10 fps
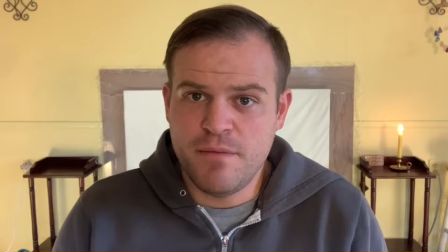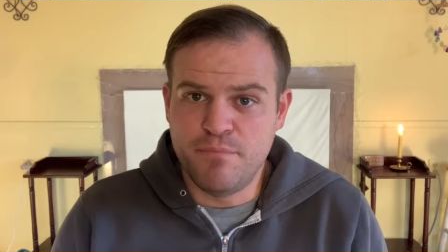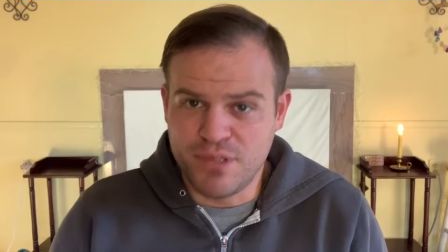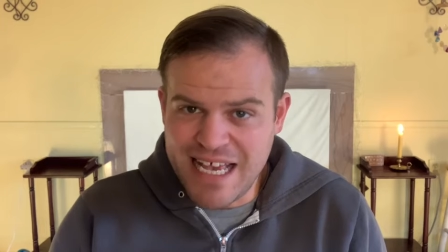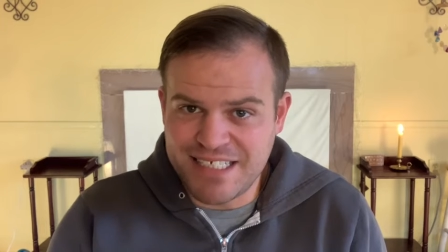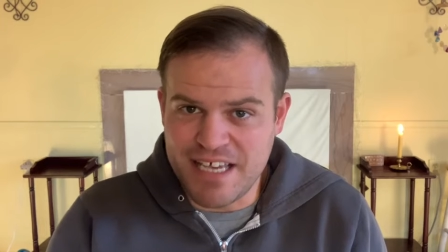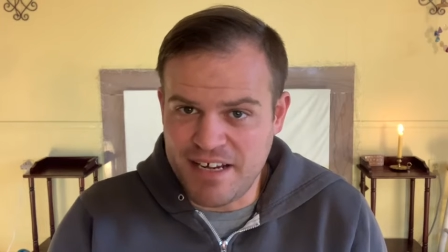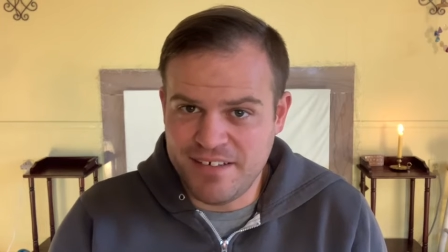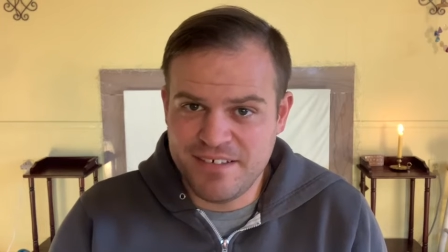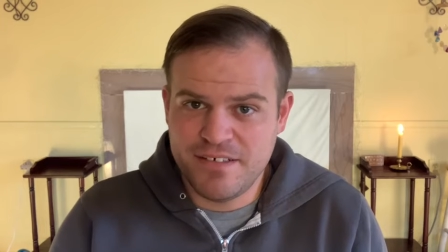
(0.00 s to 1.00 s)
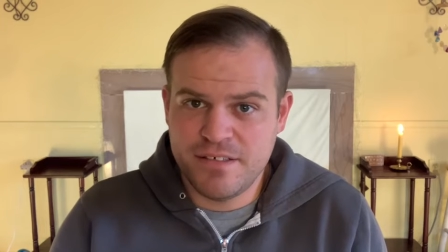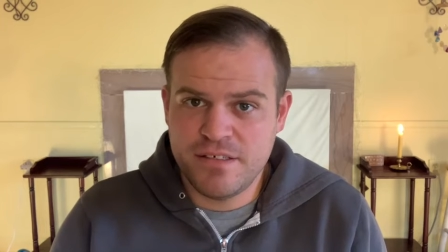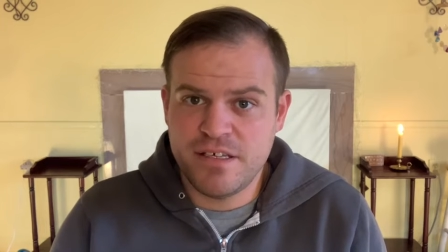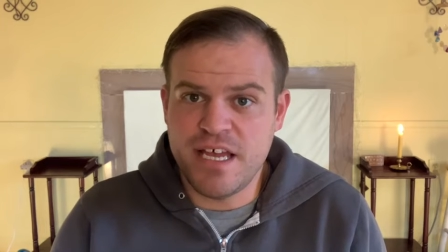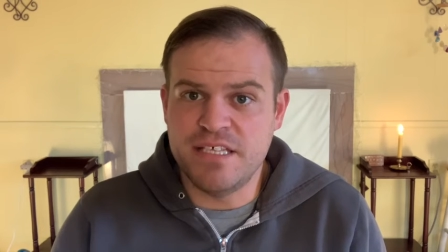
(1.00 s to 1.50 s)
blessing
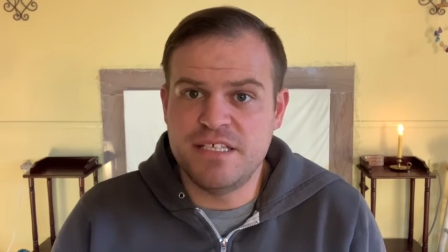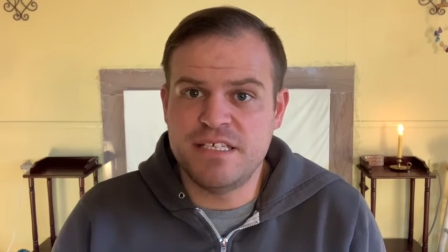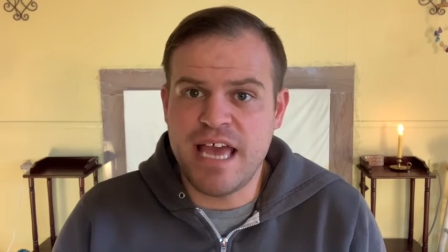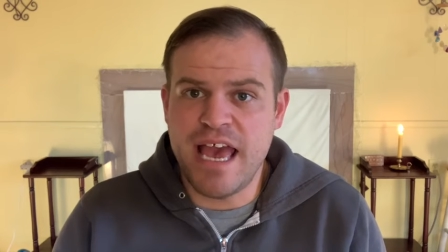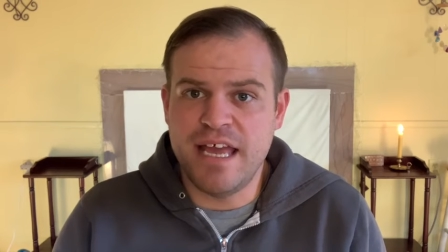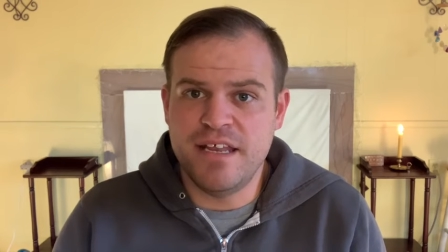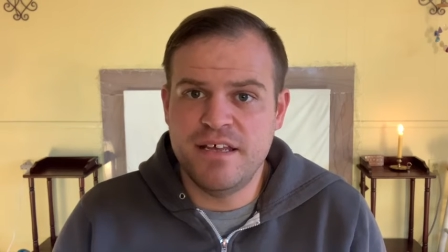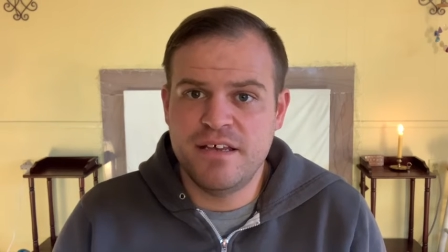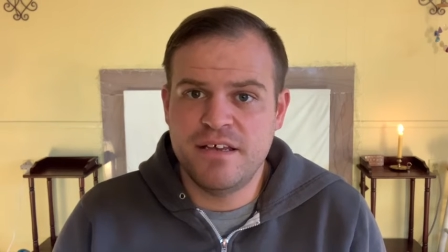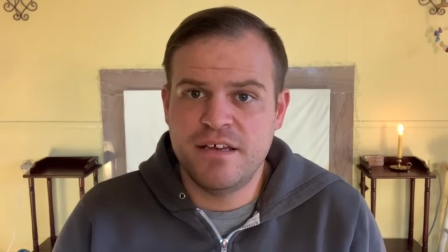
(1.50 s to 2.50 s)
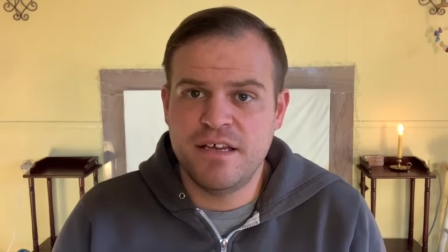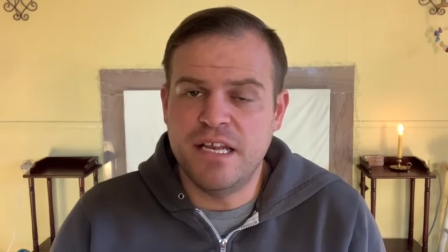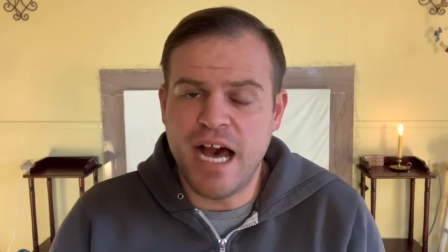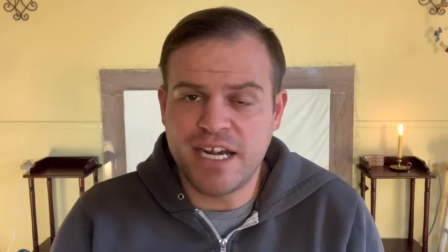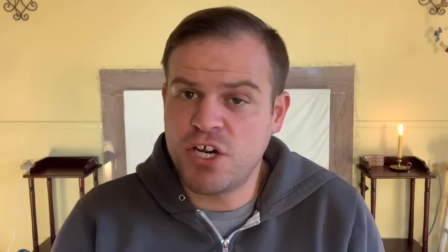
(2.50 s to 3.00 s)
instead.
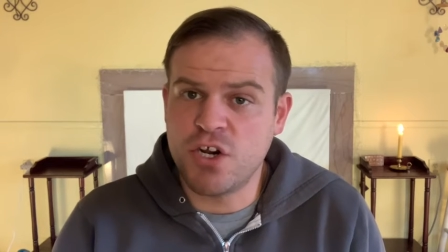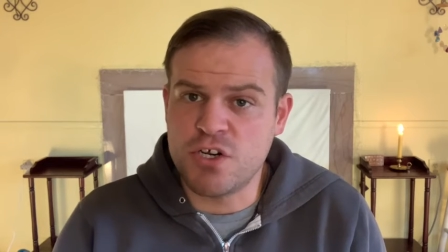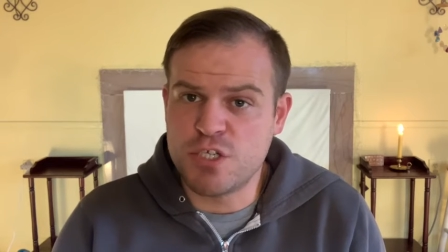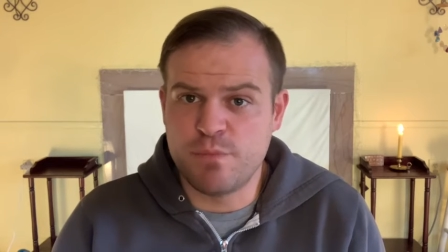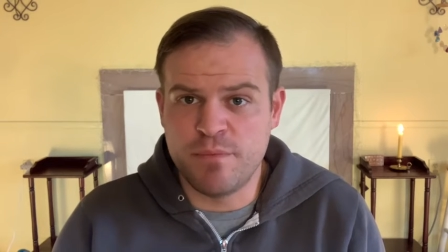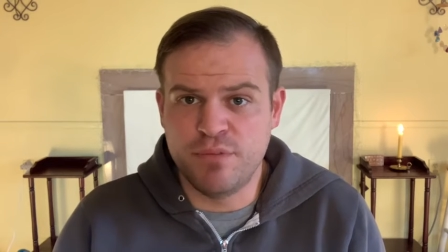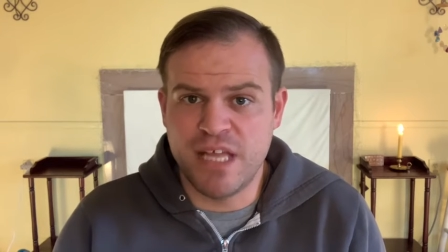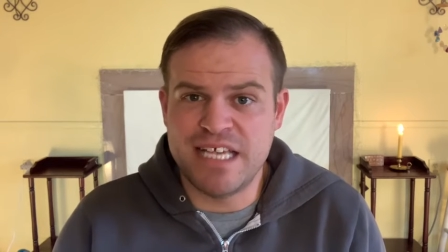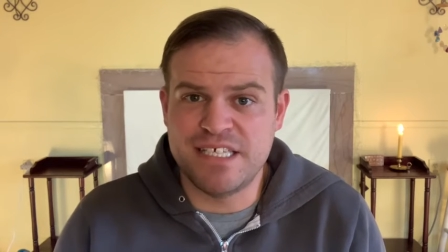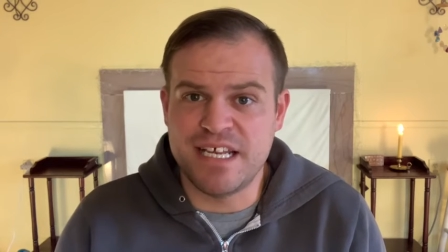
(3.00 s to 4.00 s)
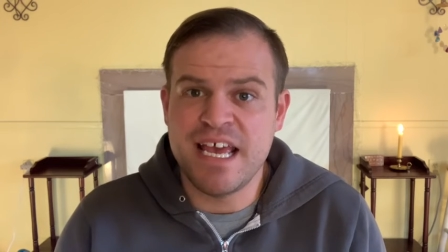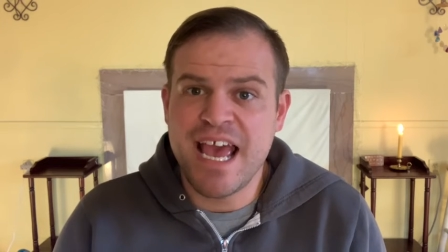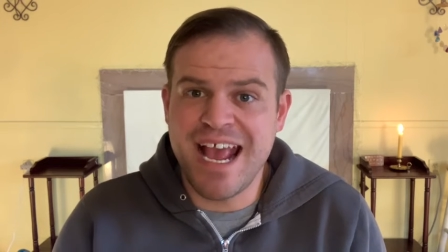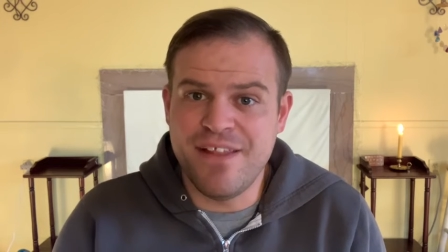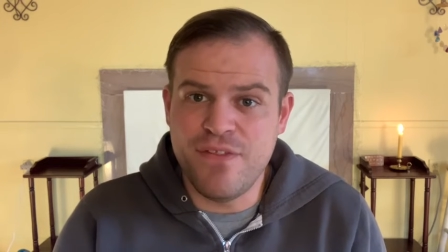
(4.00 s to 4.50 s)
Not curse, but blessing.
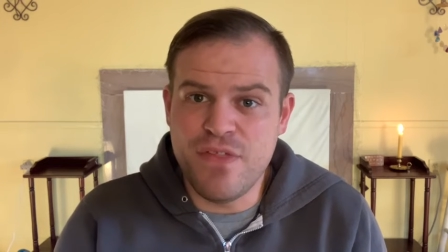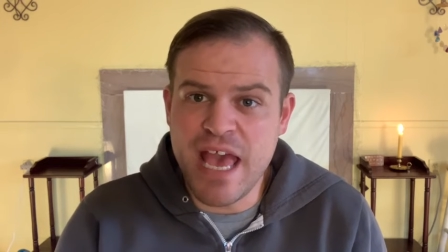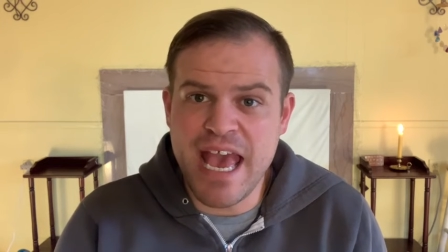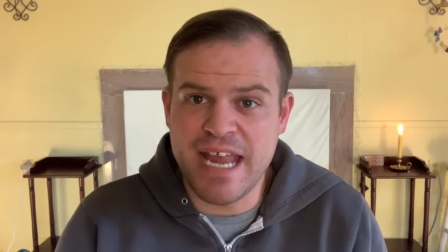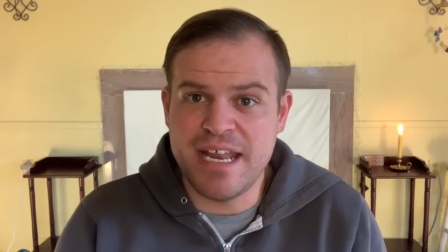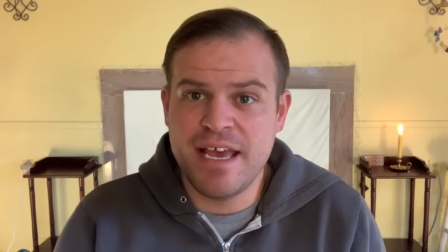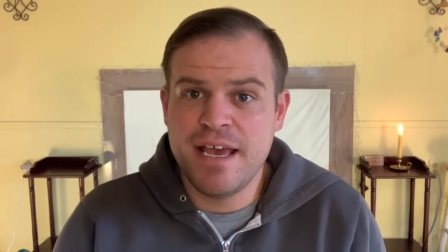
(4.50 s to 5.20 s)
And then